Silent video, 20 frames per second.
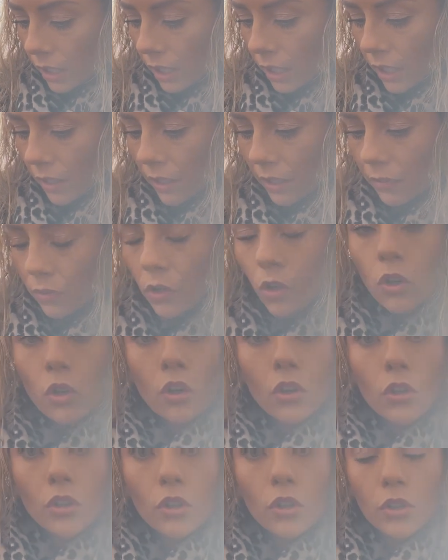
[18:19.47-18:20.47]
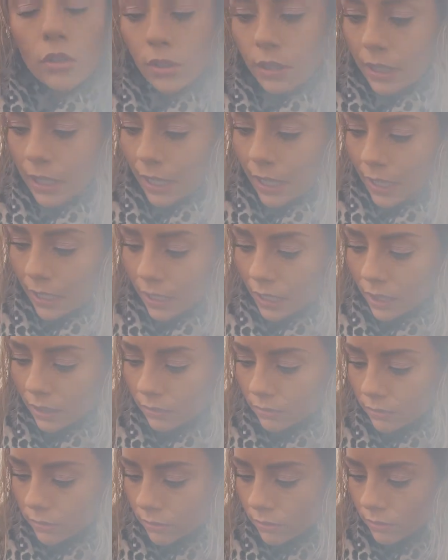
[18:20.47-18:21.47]
and they've not gone leggy
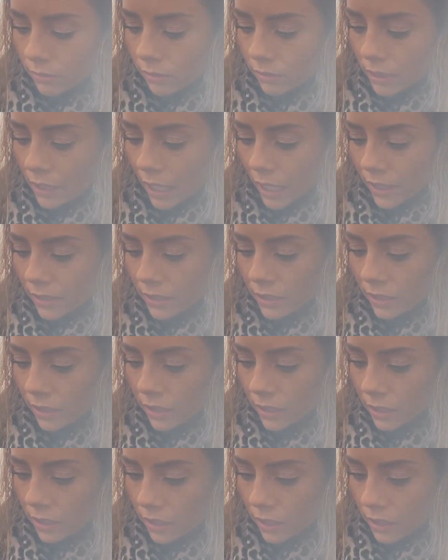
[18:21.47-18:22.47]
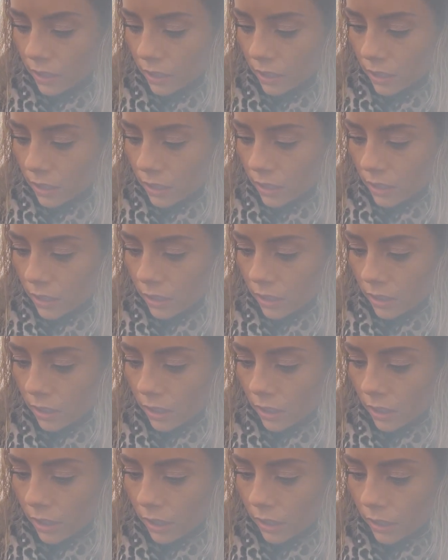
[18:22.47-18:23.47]
yet.
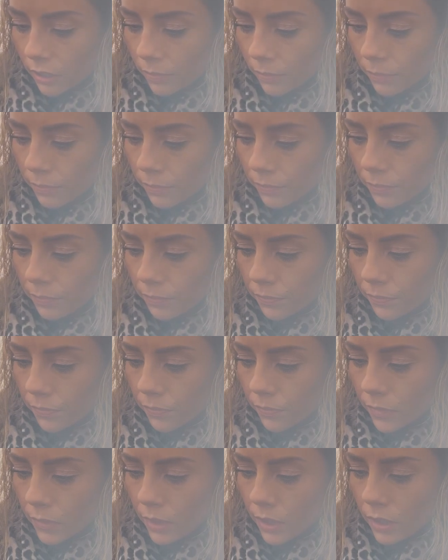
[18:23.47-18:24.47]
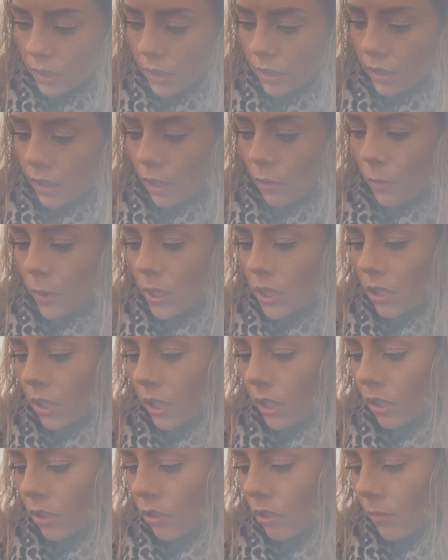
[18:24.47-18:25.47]
Um, I wish I
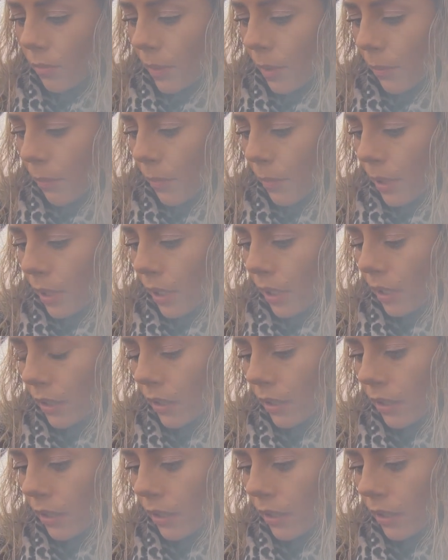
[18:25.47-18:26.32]
could remember